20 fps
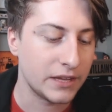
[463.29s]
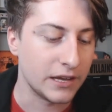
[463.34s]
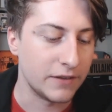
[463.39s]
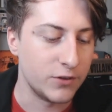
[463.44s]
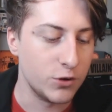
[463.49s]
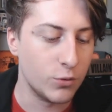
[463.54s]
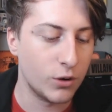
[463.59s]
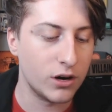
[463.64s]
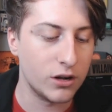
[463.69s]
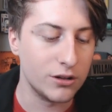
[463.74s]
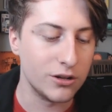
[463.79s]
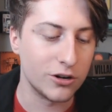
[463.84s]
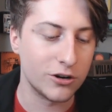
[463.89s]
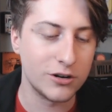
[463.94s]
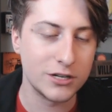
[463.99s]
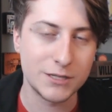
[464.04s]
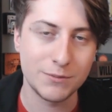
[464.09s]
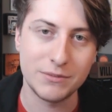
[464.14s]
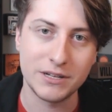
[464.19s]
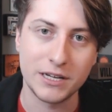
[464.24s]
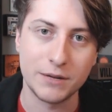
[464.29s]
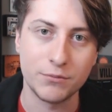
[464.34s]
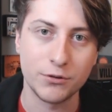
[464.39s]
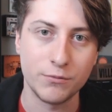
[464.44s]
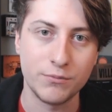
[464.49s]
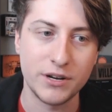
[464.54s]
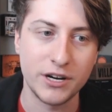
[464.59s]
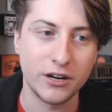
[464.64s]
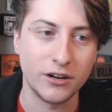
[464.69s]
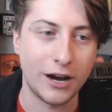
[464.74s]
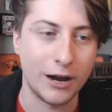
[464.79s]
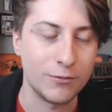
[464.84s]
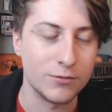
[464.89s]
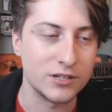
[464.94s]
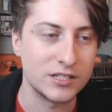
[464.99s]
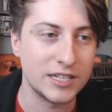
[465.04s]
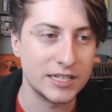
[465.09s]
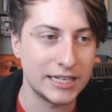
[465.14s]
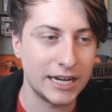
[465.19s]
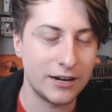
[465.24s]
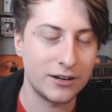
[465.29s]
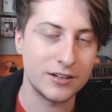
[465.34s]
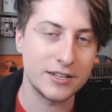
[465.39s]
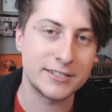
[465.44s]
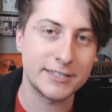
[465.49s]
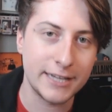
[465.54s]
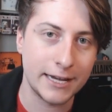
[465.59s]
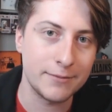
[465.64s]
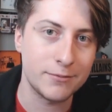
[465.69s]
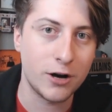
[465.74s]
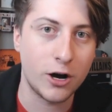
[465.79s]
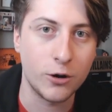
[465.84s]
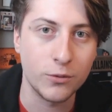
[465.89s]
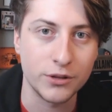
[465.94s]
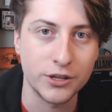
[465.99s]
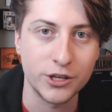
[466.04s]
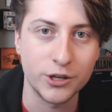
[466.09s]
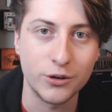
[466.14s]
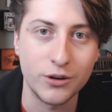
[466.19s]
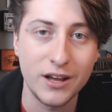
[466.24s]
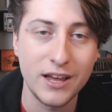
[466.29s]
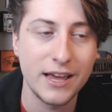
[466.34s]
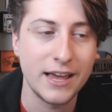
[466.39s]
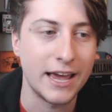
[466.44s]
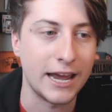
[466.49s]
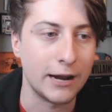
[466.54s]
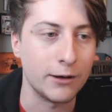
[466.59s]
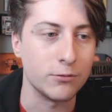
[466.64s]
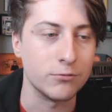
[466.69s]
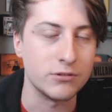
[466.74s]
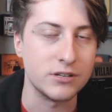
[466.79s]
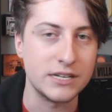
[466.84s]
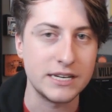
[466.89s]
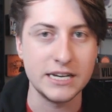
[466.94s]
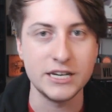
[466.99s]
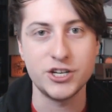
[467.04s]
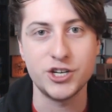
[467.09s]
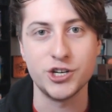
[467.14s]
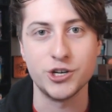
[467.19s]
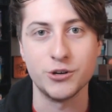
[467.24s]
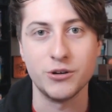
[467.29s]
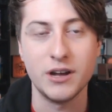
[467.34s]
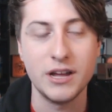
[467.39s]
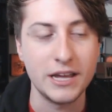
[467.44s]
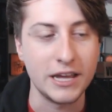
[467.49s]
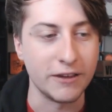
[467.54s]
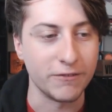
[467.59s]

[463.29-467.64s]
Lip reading: If you want to learn something in Premiere, I will sit down on a Skype call with you and I will teach you.